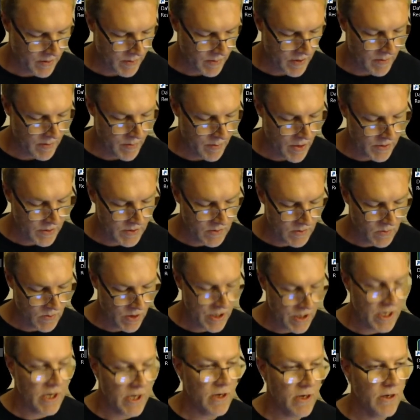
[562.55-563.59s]
The bottom one
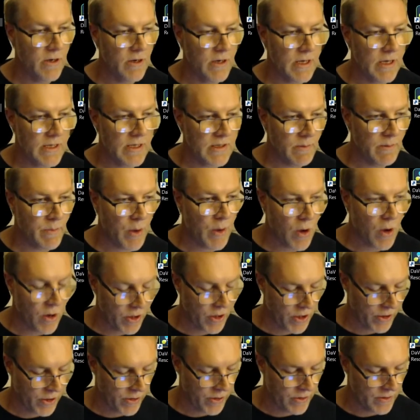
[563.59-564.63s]
here is a
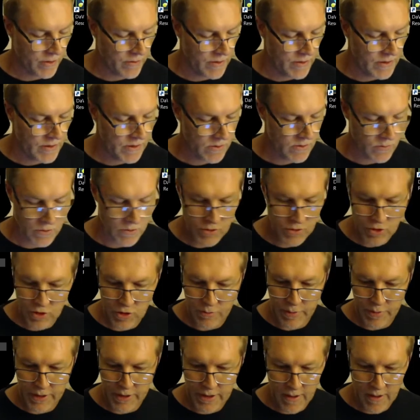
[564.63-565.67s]
barcode. This it should
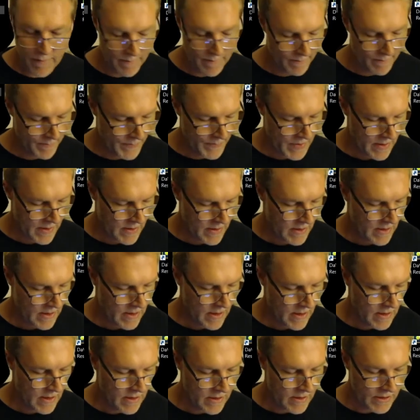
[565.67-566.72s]
pick up.
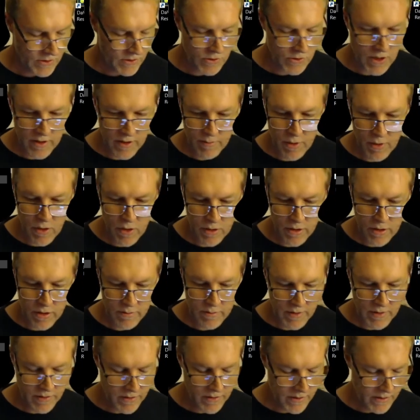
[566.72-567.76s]
Let's try the barcode
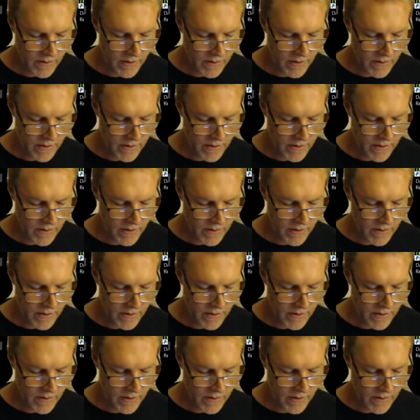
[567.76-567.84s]
method.